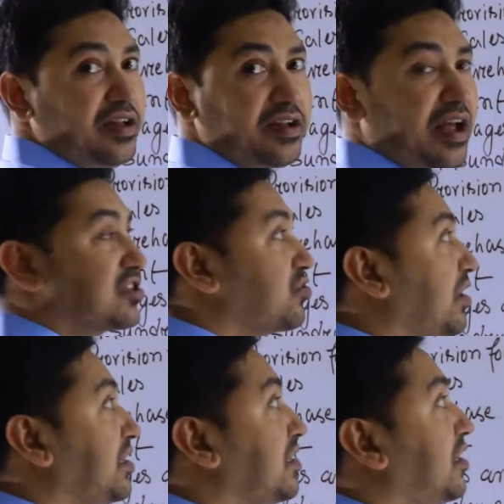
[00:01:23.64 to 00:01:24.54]
next one
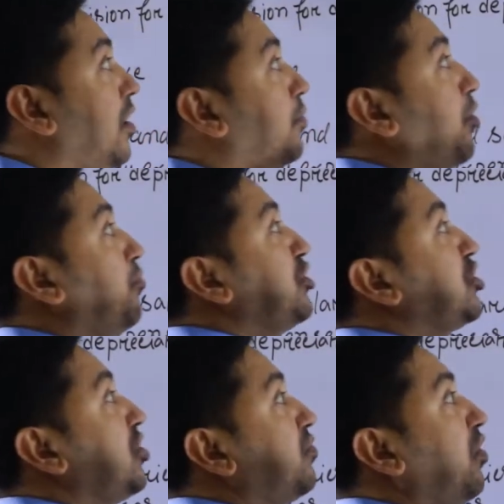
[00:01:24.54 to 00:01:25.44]
is a
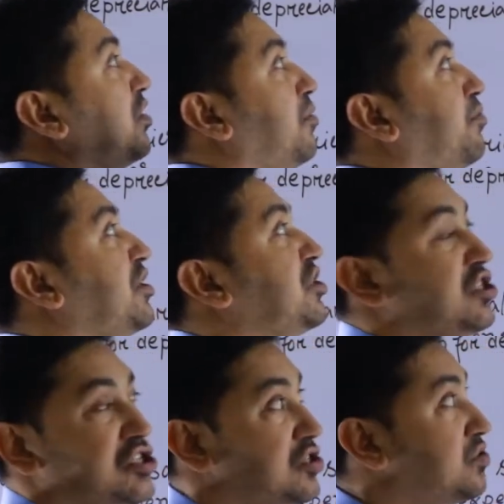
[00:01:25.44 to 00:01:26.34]
provision for
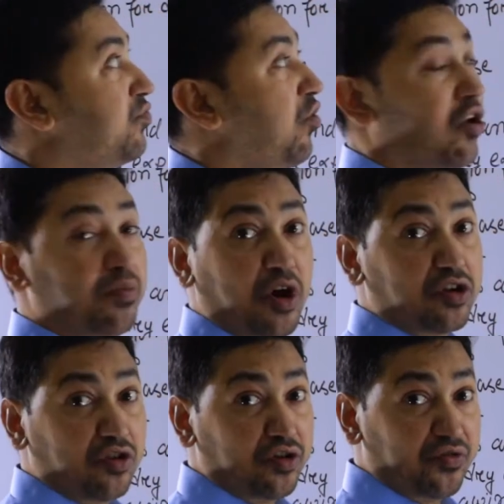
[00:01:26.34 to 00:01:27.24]
depreciation for
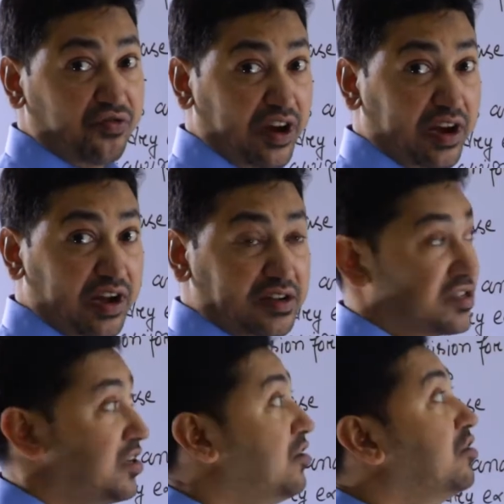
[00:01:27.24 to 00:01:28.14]
motor vehicles.
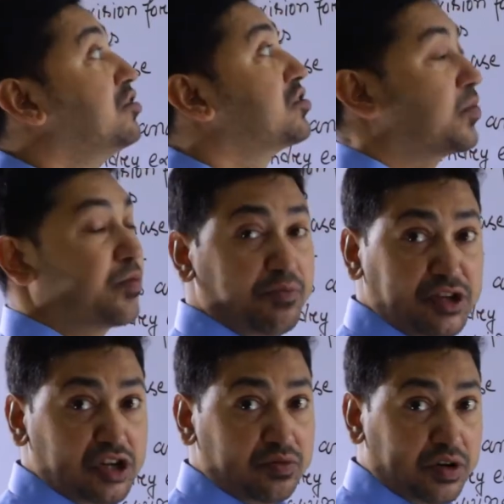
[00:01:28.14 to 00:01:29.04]
So
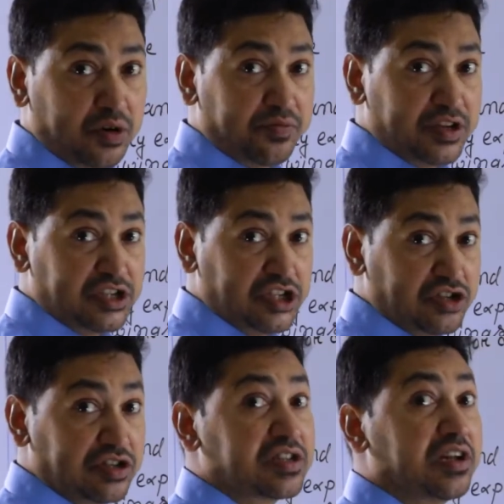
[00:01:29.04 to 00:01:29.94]
provision for
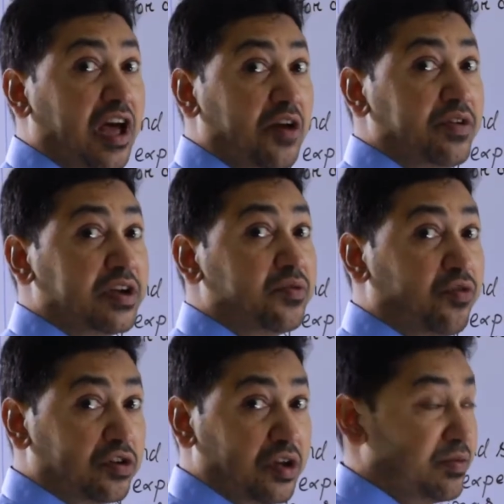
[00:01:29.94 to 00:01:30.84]
depreciation is a liability
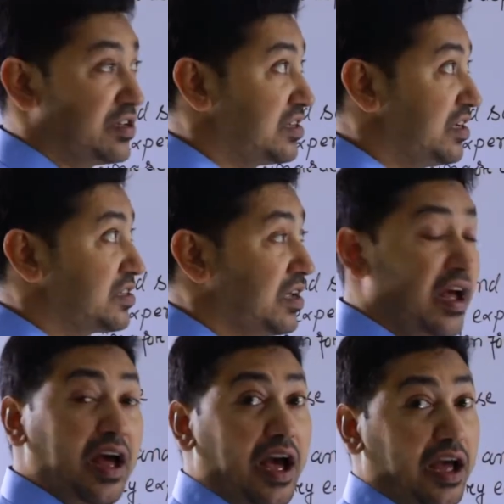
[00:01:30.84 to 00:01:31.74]
for the business,
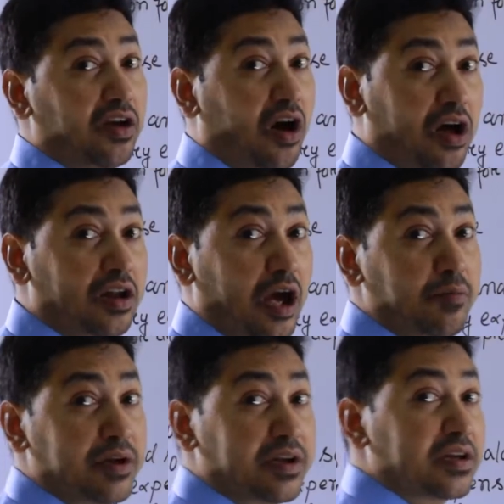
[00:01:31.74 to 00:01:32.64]
and all
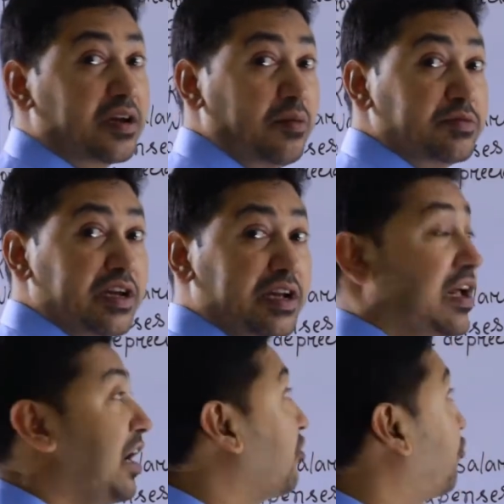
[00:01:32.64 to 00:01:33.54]
liability comes in the